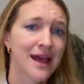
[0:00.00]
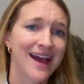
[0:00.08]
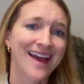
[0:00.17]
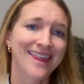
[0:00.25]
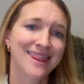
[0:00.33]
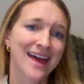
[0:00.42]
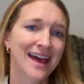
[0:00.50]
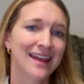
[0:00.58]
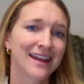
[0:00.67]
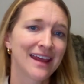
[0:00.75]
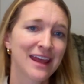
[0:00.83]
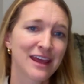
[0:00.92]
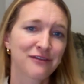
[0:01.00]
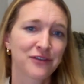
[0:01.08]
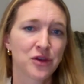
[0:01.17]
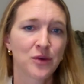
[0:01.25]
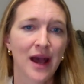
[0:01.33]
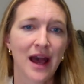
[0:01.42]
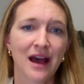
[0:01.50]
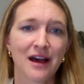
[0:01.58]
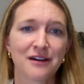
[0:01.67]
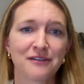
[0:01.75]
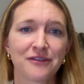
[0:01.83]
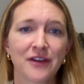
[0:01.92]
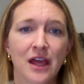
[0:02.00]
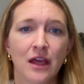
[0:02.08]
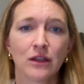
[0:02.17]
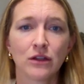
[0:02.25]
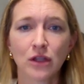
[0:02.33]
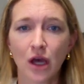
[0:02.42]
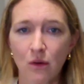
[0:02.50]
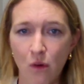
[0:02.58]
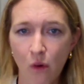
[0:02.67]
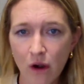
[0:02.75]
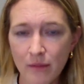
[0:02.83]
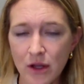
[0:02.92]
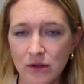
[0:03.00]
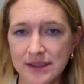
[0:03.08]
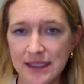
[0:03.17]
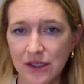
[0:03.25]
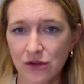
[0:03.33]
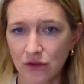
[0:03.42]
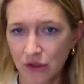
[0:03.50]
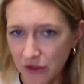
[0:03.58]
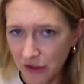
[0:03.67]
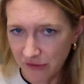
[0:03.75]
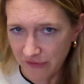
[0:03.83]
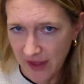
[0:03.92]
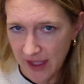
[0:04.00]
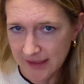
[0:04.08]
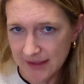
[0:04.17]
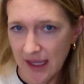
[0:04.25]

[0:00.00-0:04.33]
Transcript: And then if you have low hormones in your luteal phase,